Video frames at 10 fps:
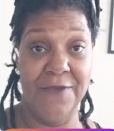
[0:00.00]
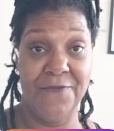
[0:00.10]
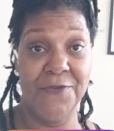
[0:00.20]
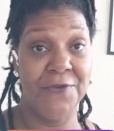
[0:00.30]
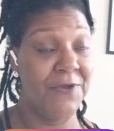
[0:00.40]

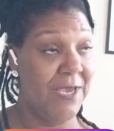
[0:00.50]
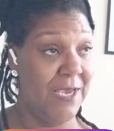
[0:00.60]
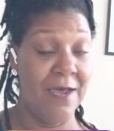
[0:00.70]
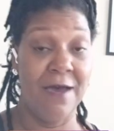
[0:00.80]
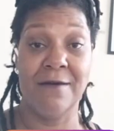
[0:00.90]
If you're
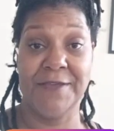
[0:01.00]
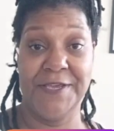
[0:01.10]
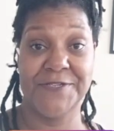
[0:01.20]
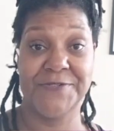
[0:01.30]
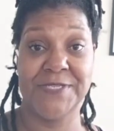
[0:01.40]
at
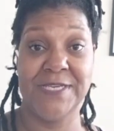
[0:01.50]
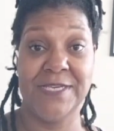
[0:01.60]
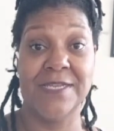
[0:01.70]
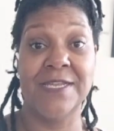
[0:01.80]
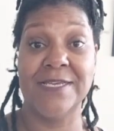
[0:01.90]
all
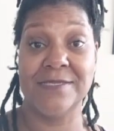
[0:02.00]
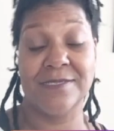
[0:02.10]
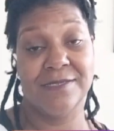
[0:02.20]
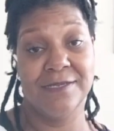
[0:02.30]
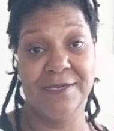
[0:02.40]
interested,
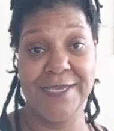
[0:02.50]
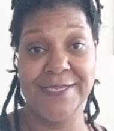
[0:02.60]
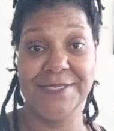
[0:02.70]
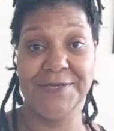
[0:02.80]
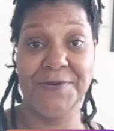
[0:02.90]
let's
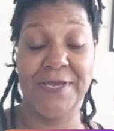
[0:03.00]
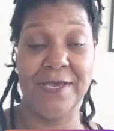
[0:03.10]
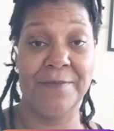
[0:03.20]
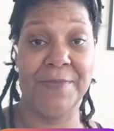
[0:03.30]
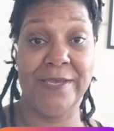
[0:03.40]
look into
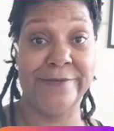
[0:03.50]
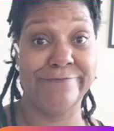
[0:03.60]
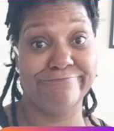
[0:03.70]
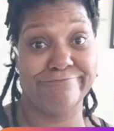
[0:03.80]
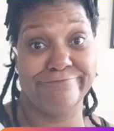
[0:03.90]
it. I
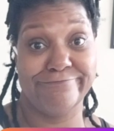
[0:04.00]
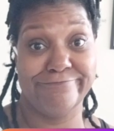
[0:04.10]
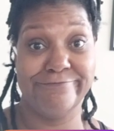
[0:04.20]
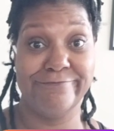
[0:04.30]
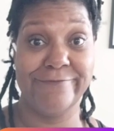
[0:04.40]
mean,
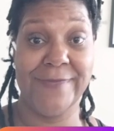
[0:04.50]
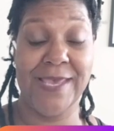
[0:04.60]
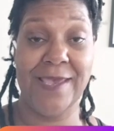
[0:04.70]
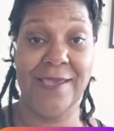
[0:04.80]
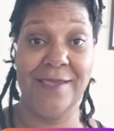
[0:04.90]

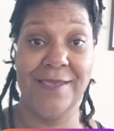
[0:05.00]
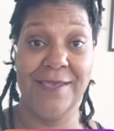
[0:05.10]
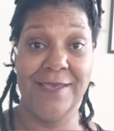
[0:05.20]
okay.